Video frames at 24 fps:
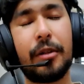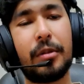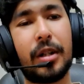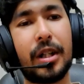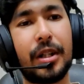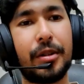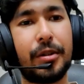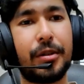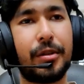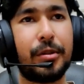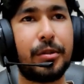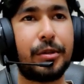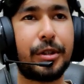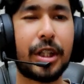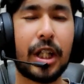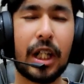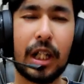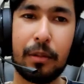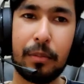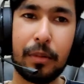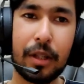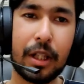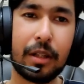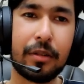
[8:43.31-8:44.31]
I want to
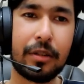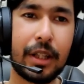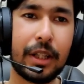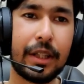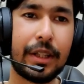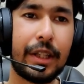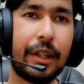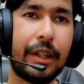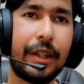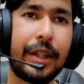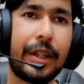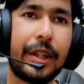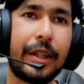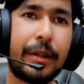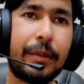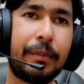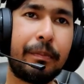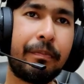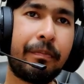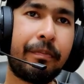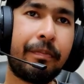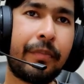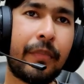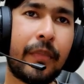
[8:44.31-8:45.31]
charm down that Giratina.
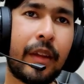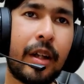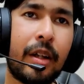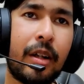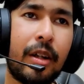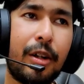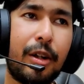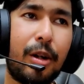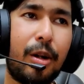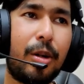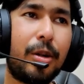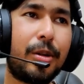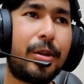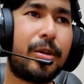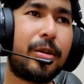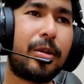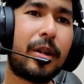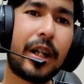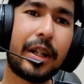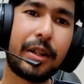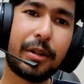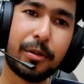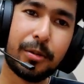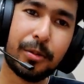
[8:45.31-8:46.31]

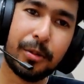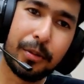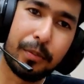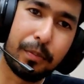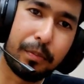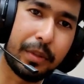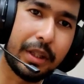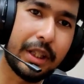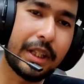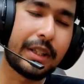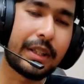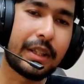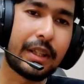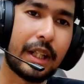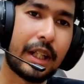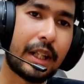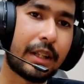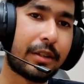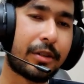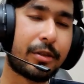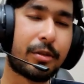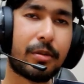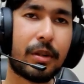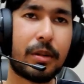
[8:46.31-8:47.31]
Although I could beat
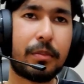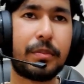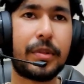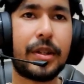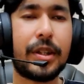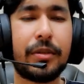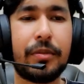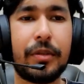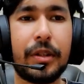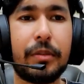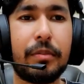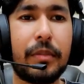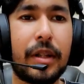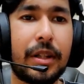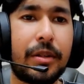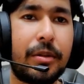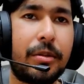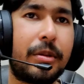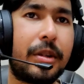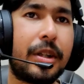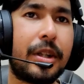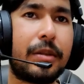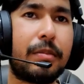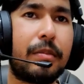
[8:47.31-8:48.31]
that Swampert with my
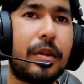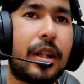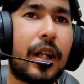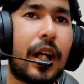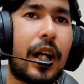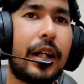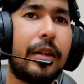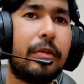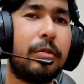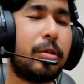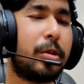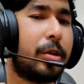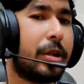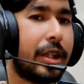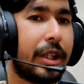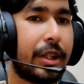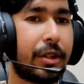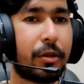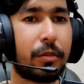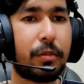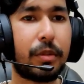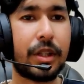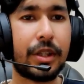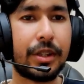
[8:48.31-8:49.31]
Togekiss, but I would
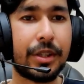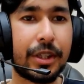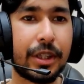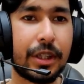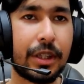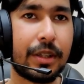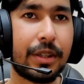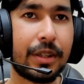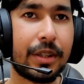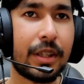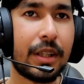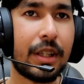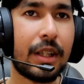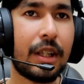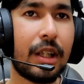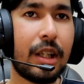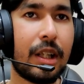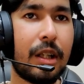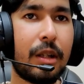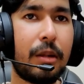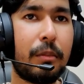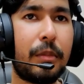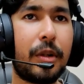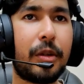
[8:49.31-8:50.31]
need to burn shields.
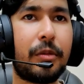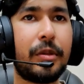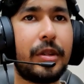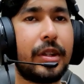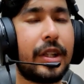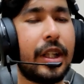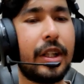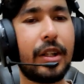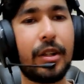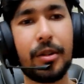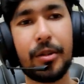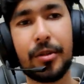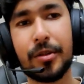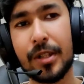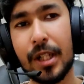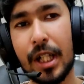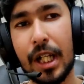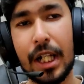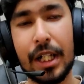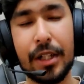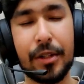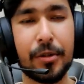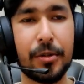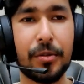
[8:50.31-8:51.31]
But with Gyarados,
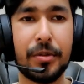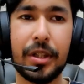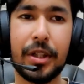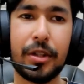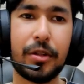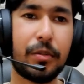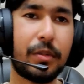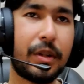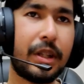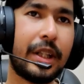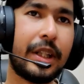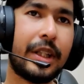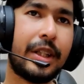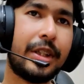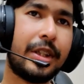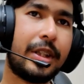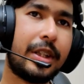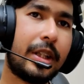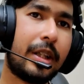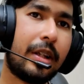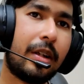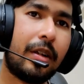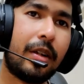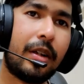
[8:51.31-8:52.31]
I don't need to burn any
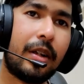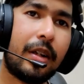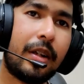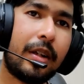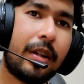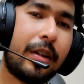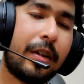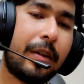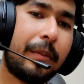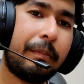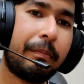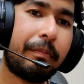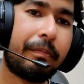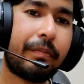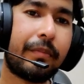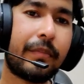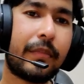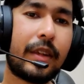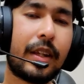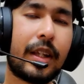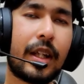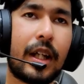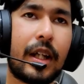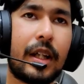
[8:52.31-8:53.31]
shield.
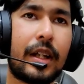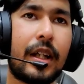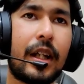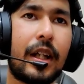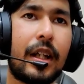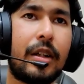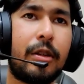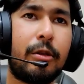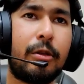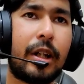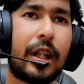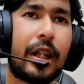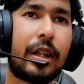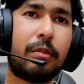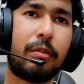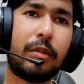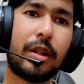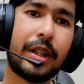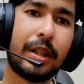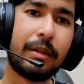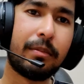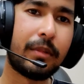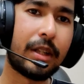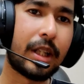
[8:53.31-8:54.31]
I can Dragon
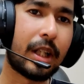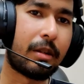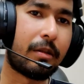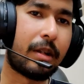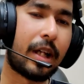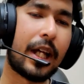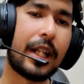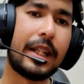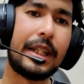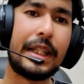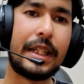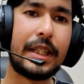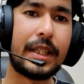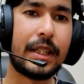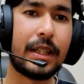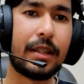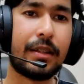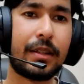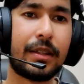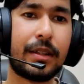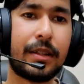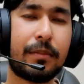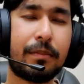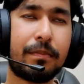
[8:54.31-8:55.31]
Breath him down at this
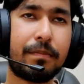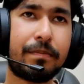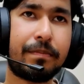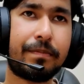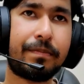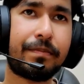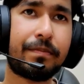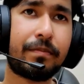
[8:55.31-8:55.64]
health.